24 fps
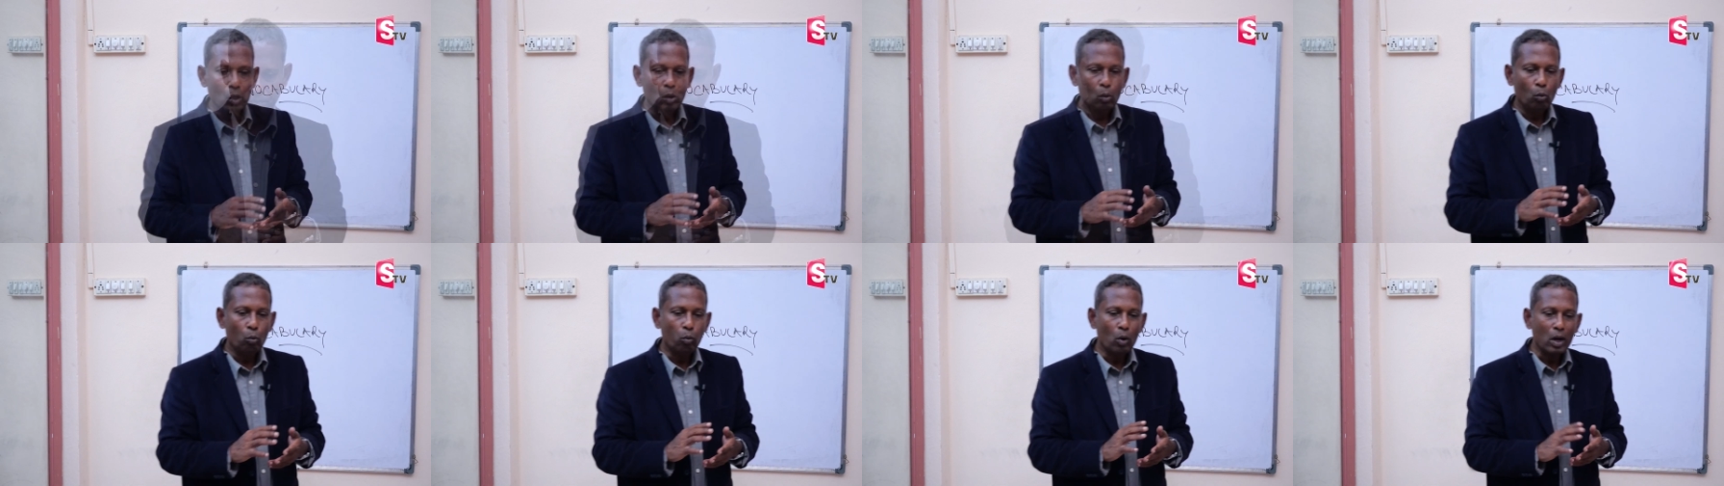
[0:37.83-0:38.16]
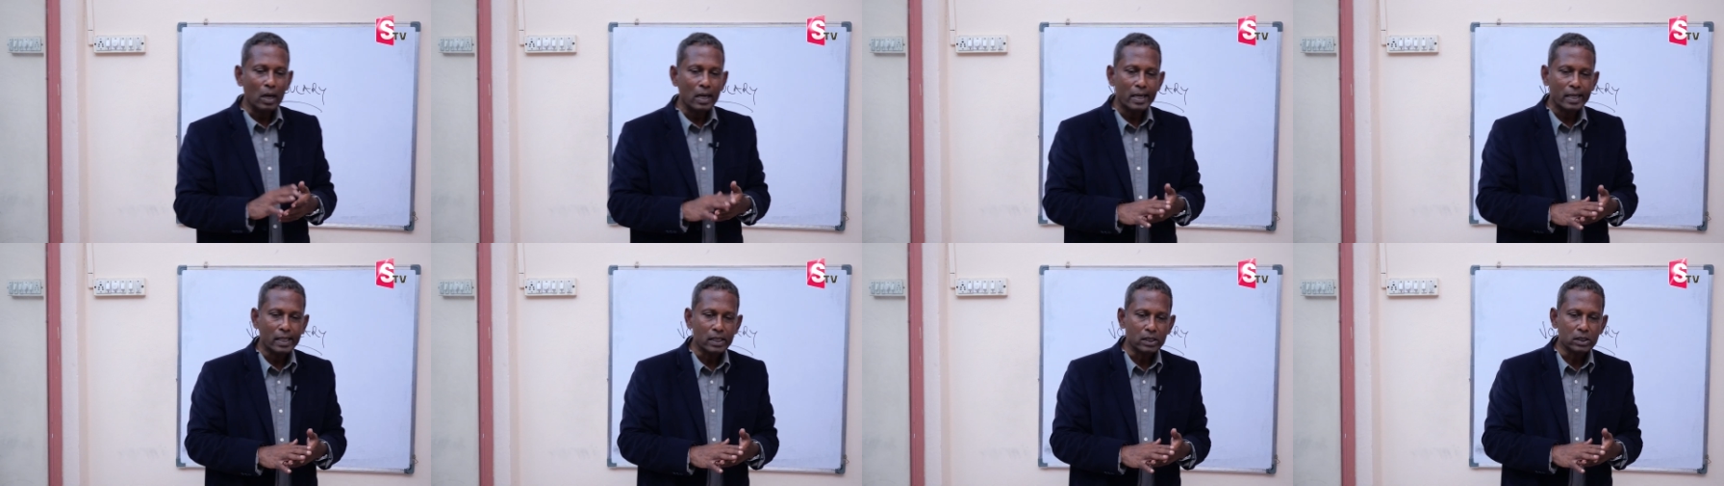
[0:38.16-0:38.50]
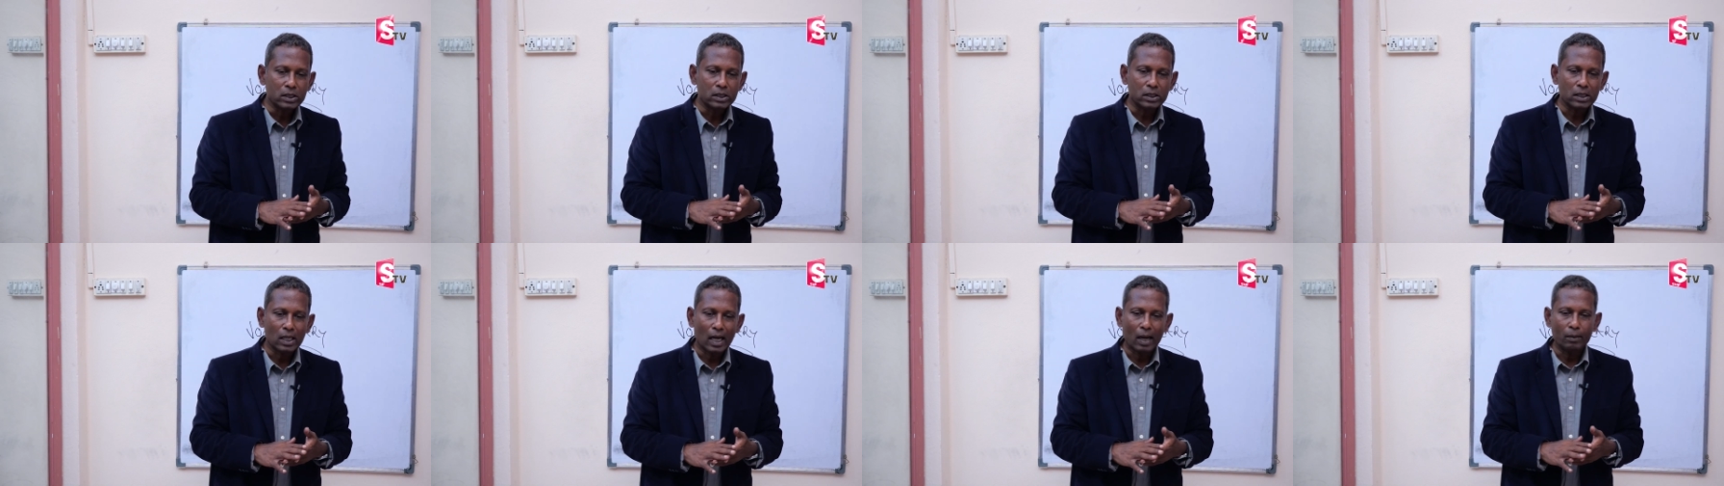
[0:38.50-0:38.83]
One
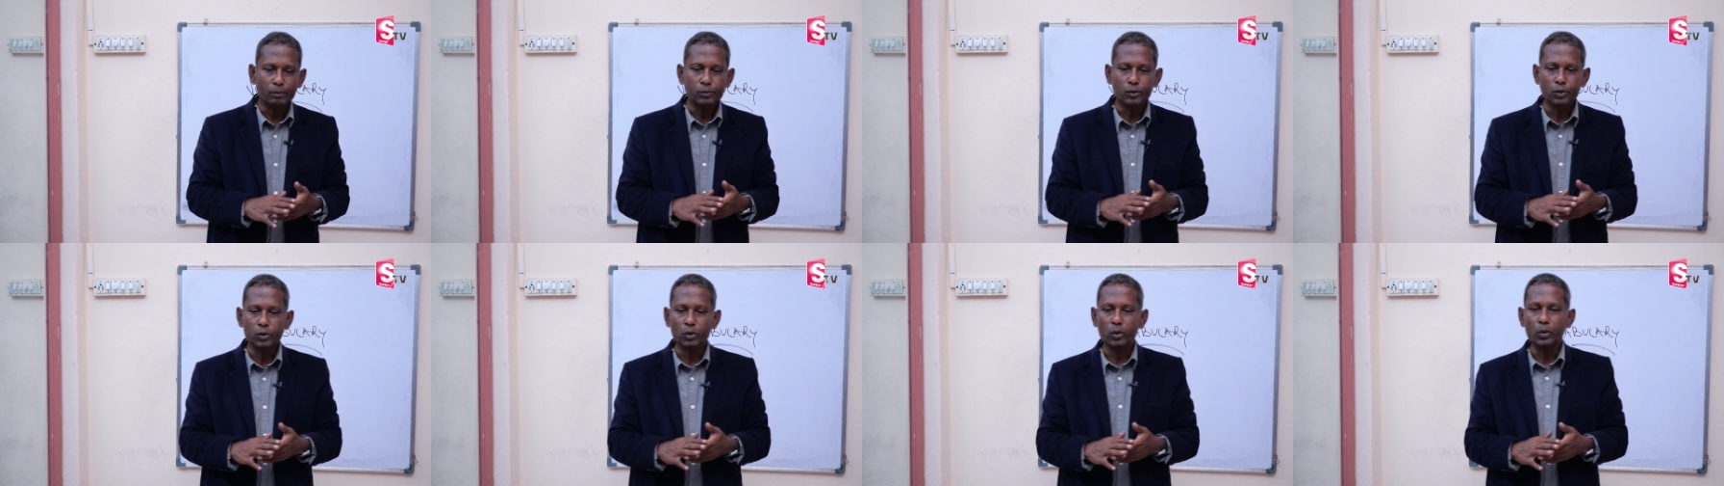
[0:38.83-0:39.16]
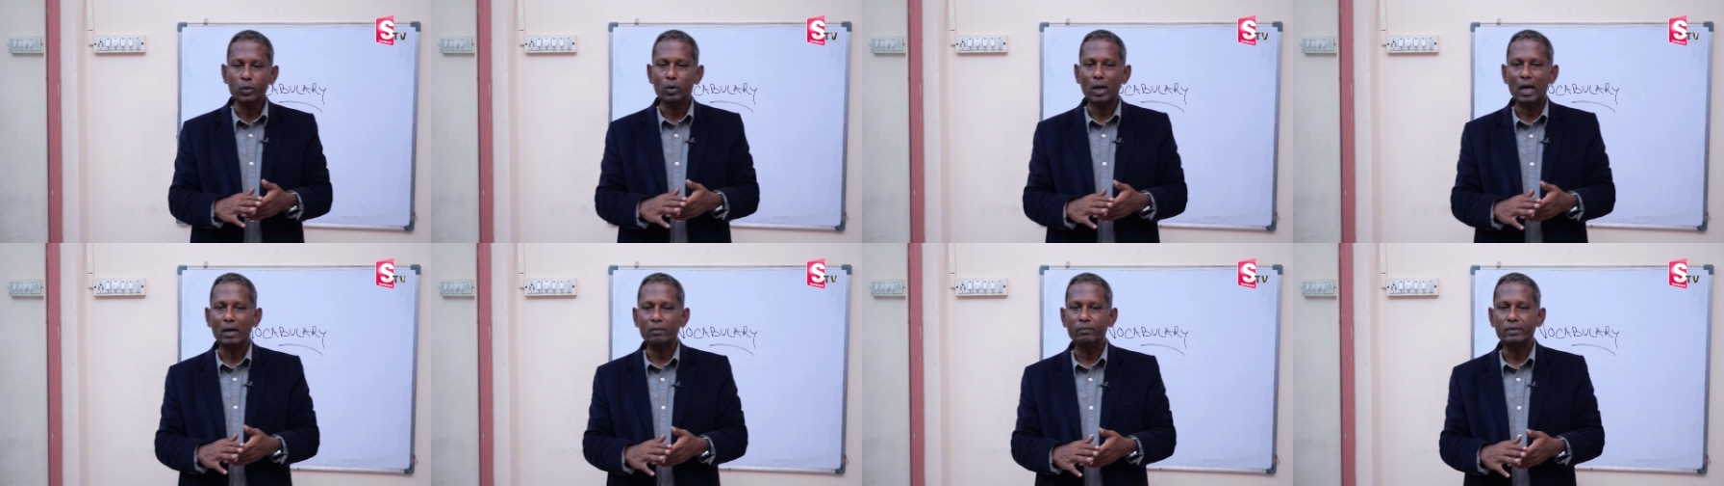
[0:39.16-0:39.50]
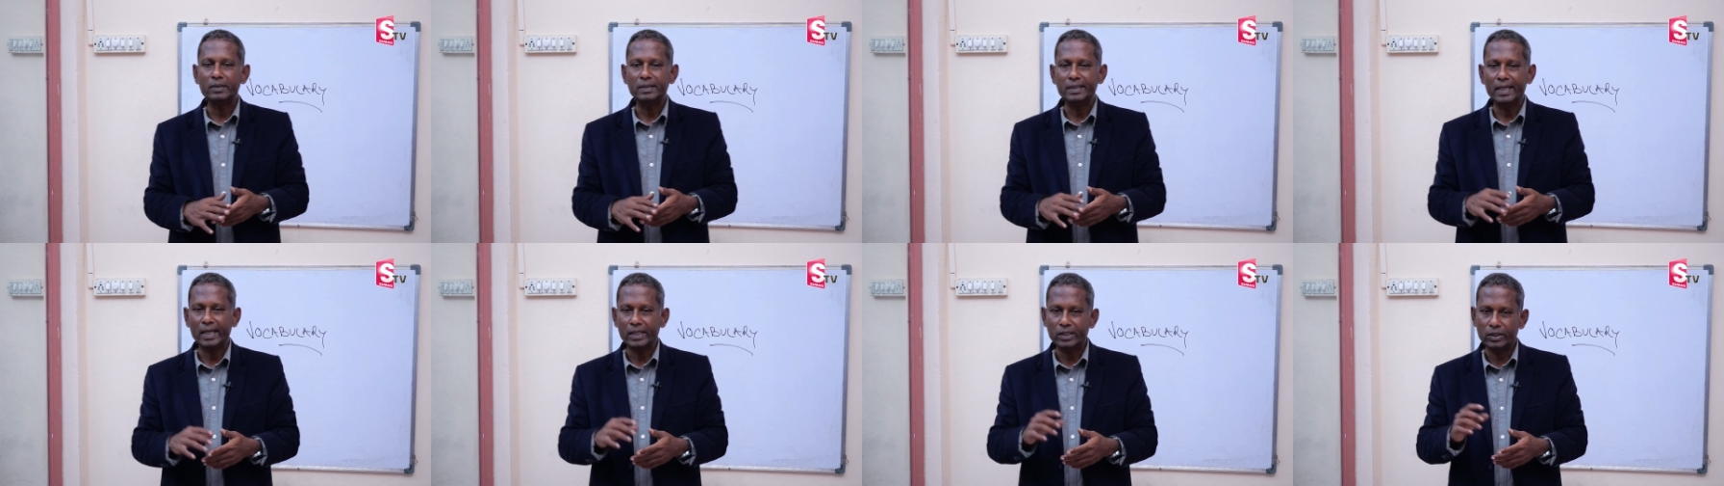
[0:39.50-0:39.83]
is, I'm sure you have a
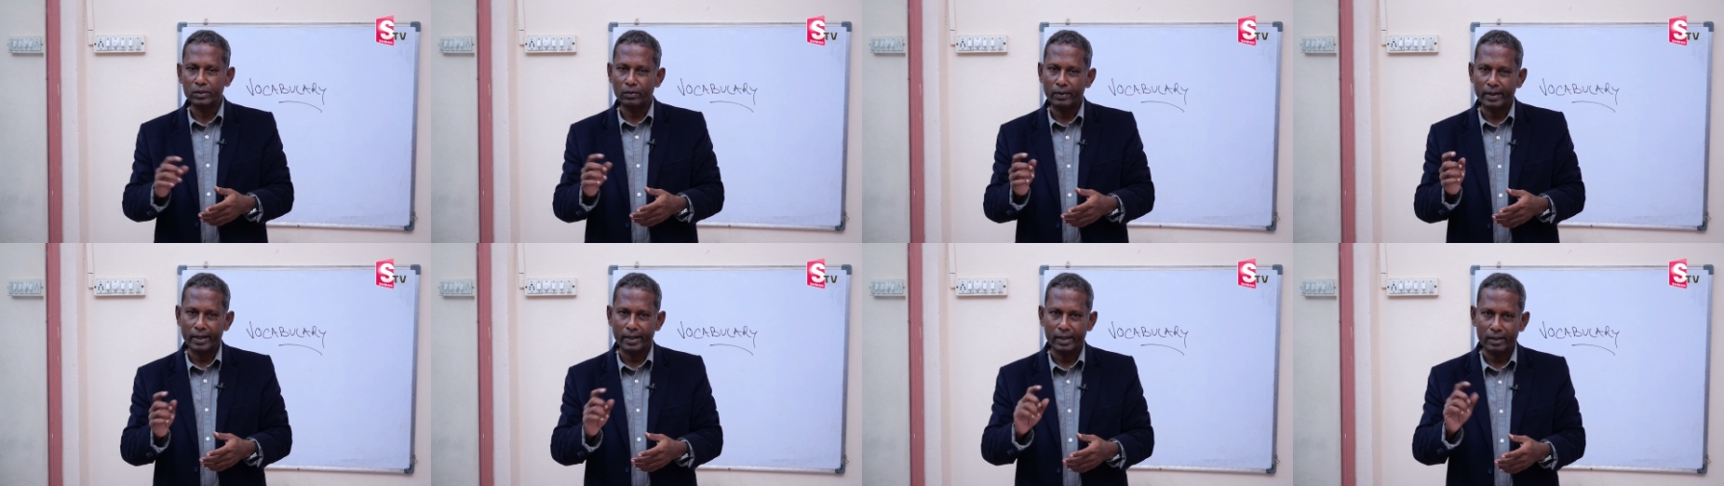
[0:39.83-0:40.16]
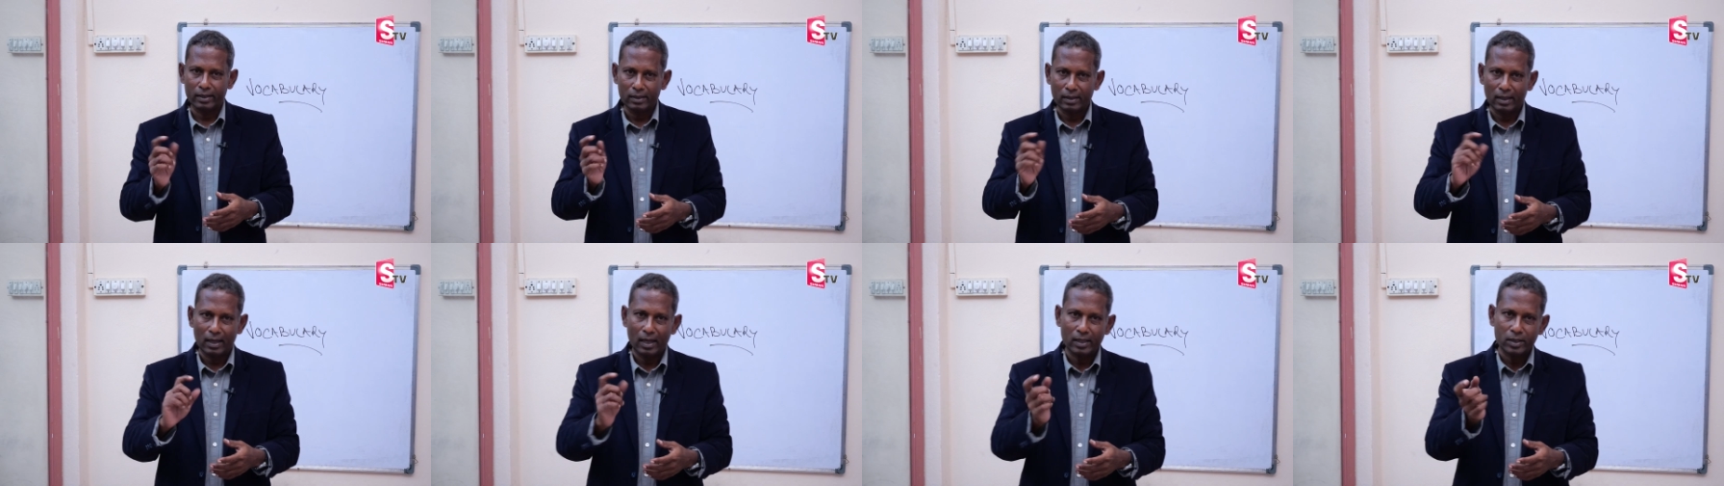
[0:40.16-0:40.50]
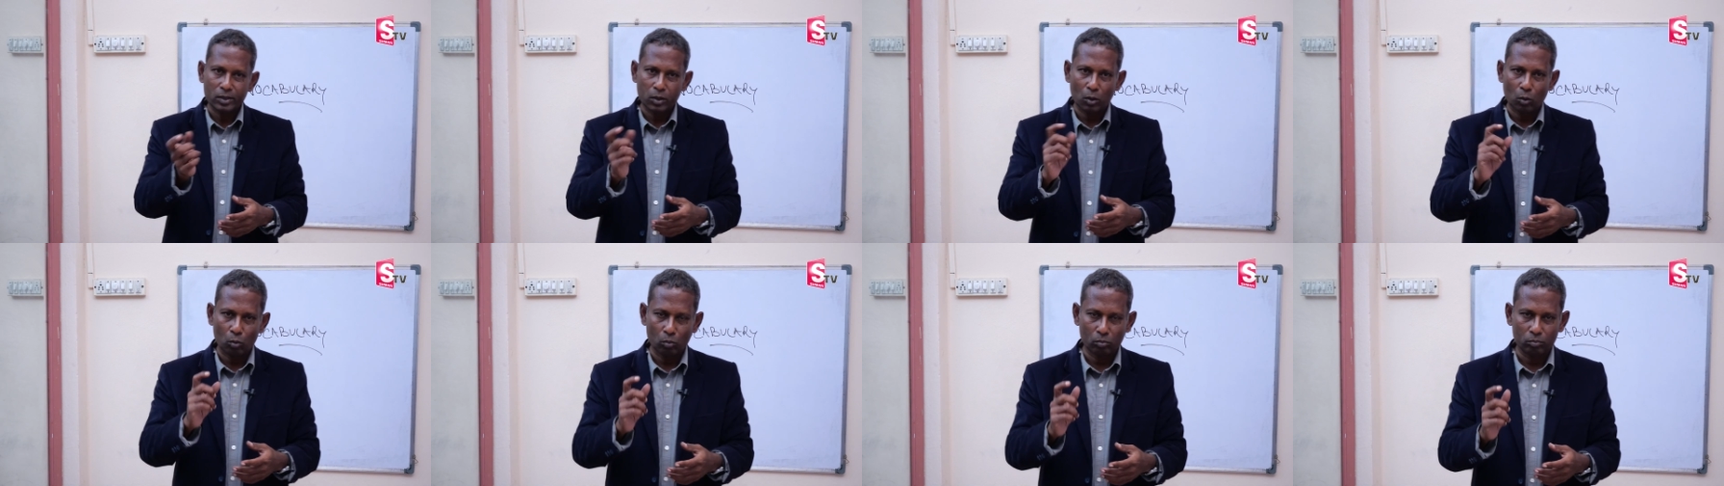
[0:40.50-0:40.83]
dictionary at
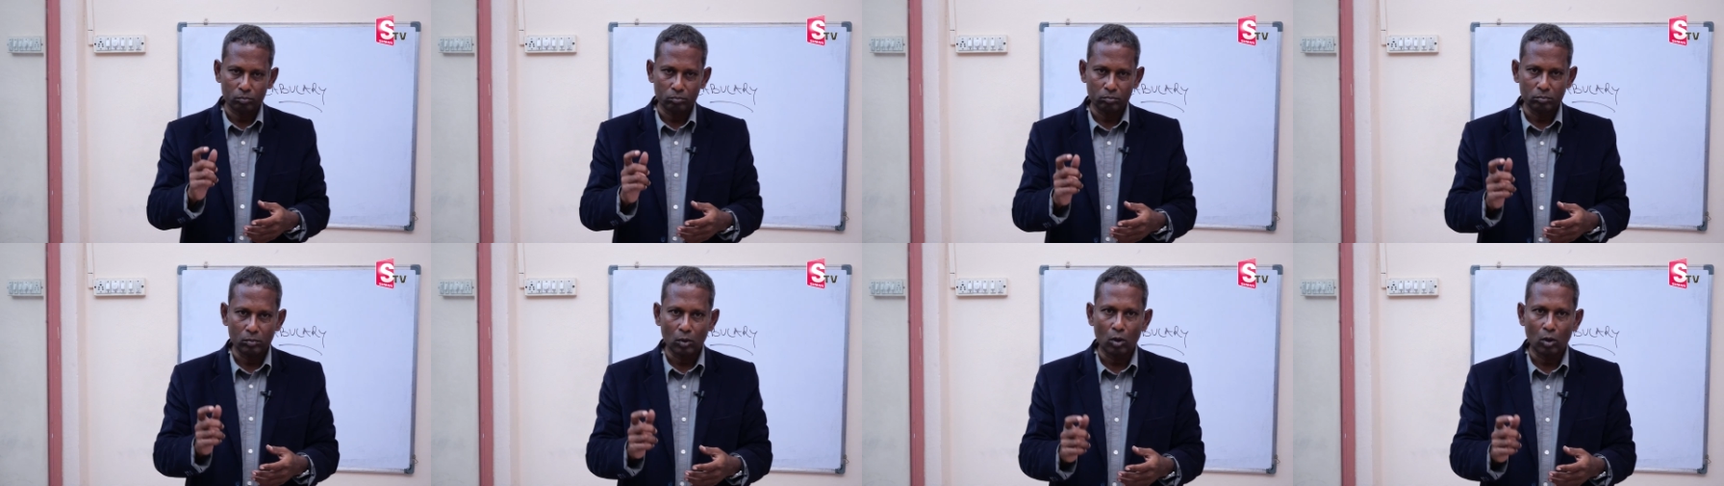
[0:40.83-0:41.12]
home,